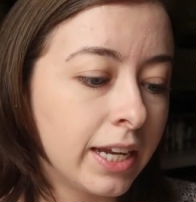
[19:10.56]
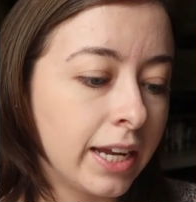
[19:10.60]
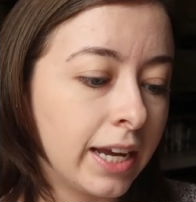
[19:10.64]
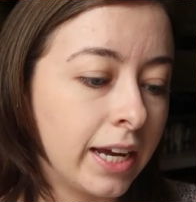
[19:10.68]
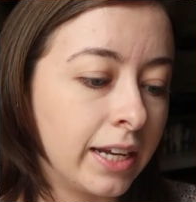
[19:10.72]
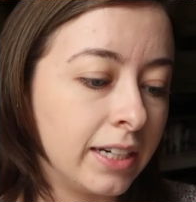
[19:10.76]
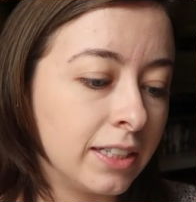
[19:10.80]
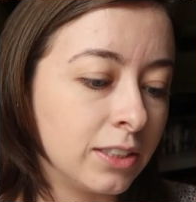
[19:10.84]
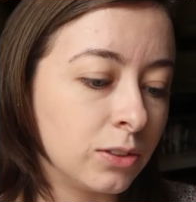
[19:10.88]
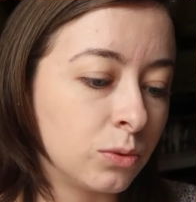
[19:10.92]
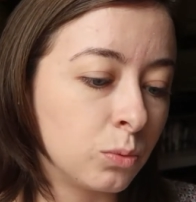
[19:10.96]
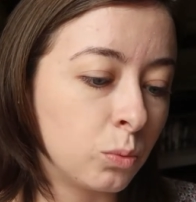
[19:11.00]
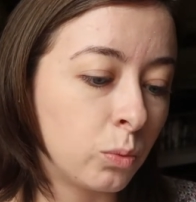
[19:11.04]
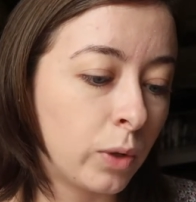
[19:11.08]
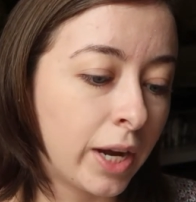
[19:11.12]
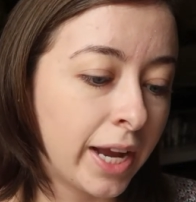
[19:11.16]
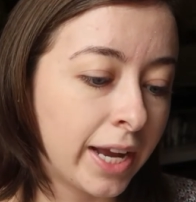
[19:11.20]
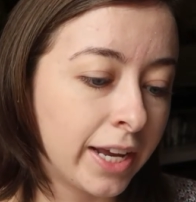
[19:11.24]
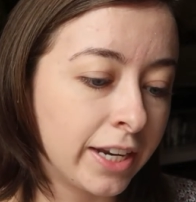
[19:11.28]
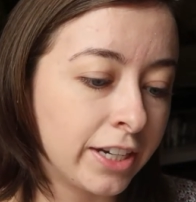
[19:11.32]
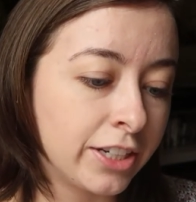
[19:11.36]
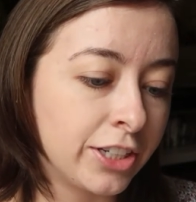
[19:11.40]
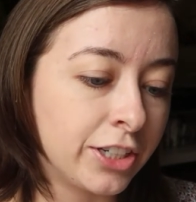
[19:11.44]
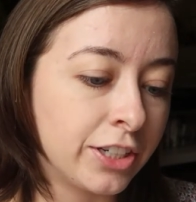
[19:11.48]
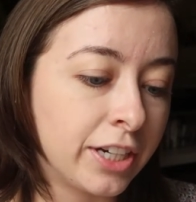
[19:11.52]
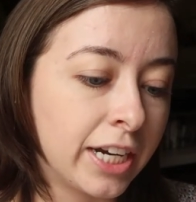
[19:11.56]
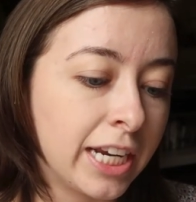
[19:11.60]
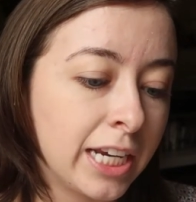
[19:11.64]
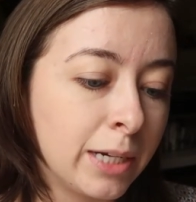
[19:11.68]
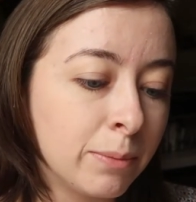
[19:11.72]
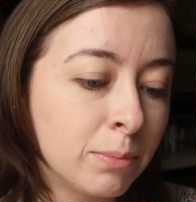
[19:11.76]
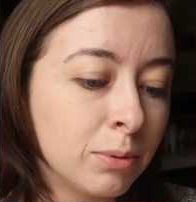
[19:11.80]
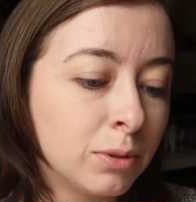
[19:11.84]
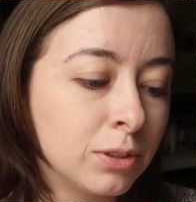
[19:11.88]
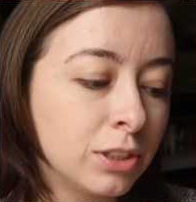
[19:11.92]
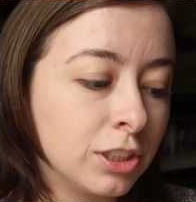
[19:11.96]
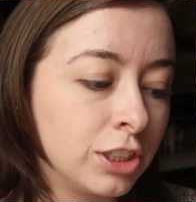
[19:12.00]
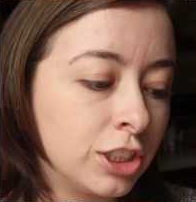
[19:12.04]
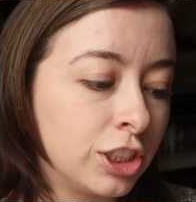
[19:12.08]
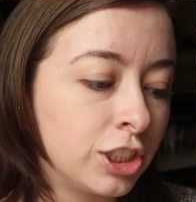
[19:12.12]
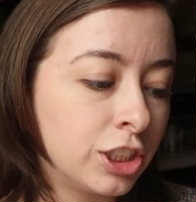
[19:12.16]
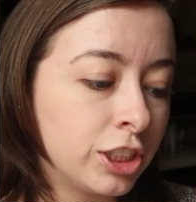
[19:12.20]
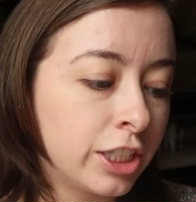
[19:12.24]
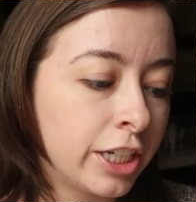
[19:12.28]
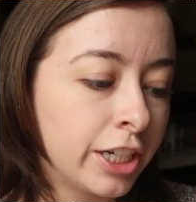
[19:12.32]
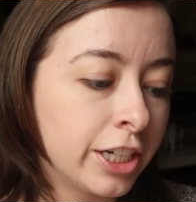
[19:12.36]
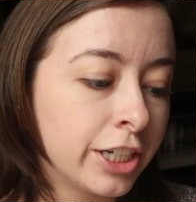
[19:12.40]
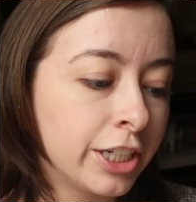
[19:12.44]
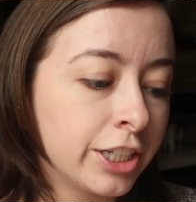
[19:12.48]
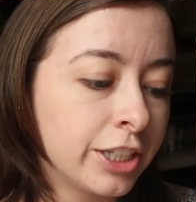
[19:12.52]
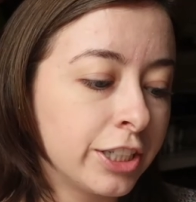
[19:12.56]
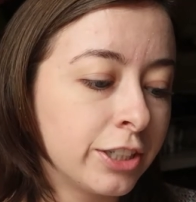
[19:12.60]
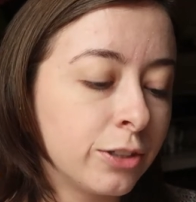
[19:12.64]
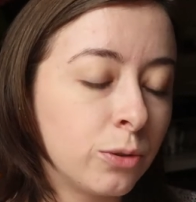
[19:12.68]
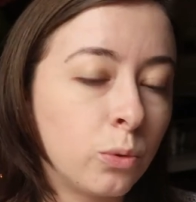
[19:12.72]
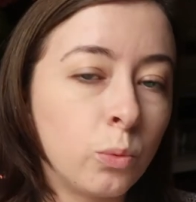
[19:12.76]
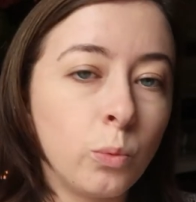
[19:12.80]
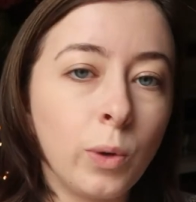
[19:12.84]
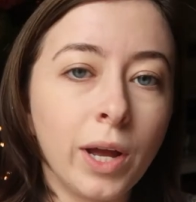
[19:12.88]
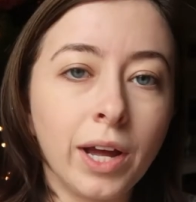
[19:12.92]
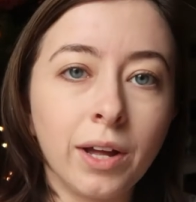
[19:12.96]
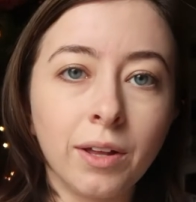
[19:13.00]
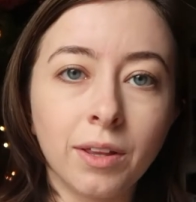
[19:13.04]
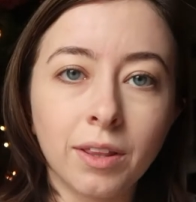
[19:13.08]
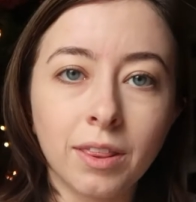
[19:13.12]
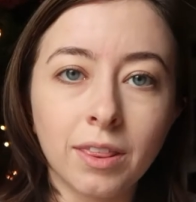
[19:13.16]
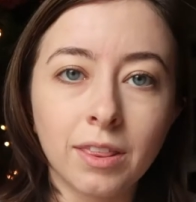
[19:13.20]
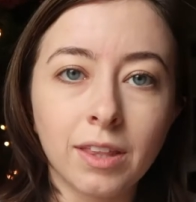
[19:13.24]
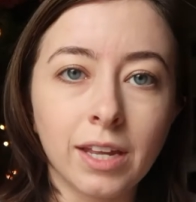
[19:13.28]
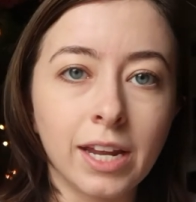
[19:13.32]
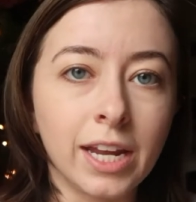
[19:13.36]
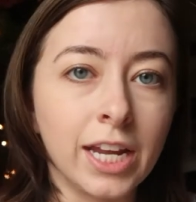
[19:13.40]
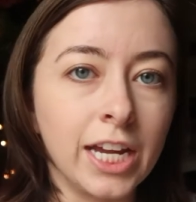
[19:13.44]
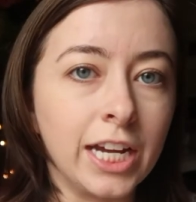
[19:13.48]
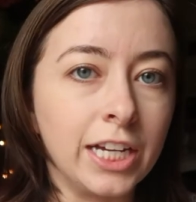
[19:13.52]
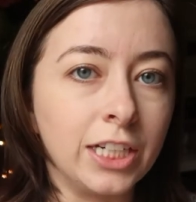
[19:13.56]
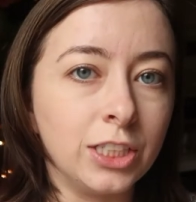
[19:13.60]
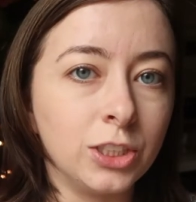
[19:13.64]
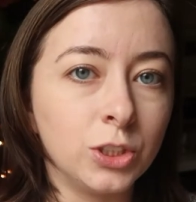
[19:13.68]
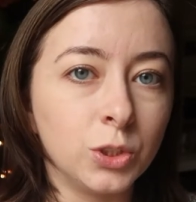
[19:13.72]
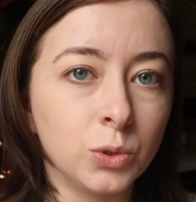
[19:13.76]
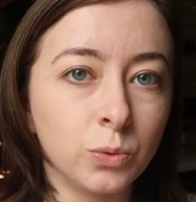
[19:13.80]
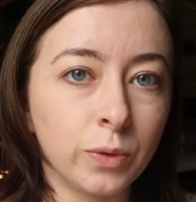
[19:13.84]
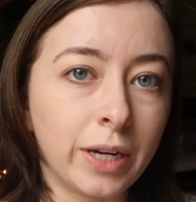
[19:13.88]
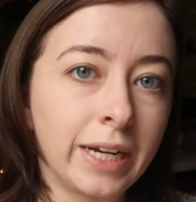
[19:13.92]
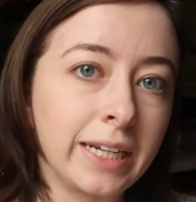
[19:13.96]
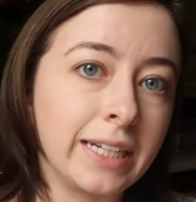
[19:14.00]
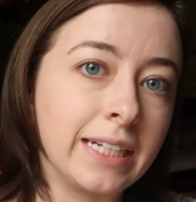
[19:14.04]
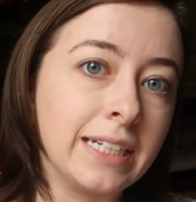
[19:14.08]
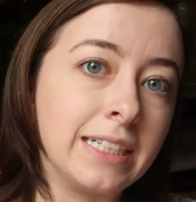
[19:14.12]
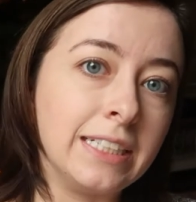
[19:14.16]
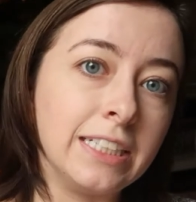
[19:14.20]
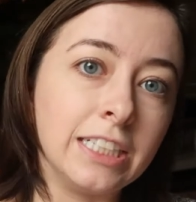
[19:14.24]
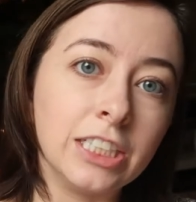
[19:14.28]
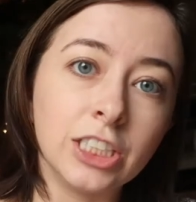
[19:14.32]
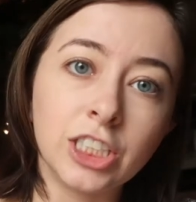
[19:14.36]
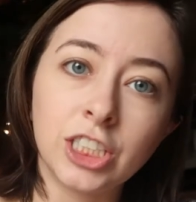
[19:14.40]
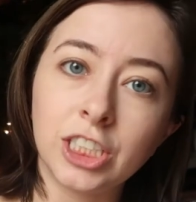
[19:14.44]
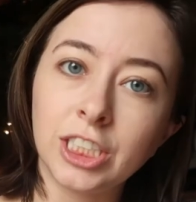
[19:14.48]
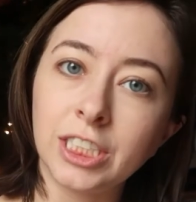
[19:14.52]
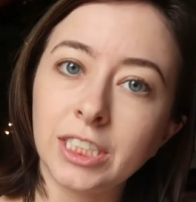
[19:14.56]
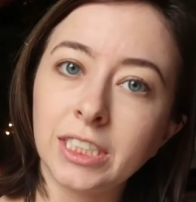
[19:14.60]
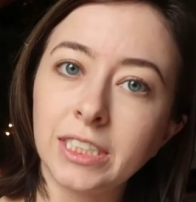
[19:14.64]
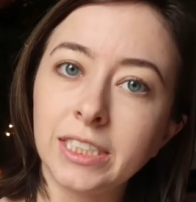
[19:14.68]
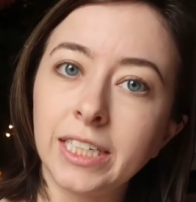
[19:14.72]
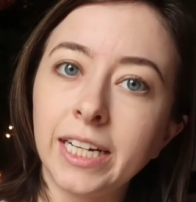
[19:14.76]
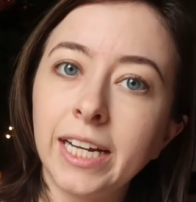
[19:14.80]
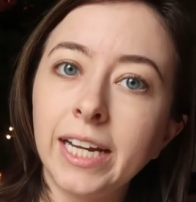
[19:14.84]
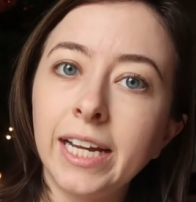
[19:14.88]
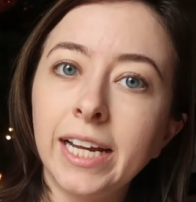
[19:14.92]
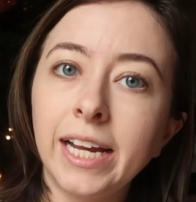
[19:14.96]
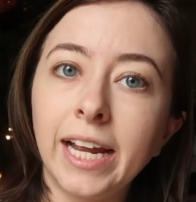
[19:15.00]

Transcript: and it's when you're able to share wealth and recognition,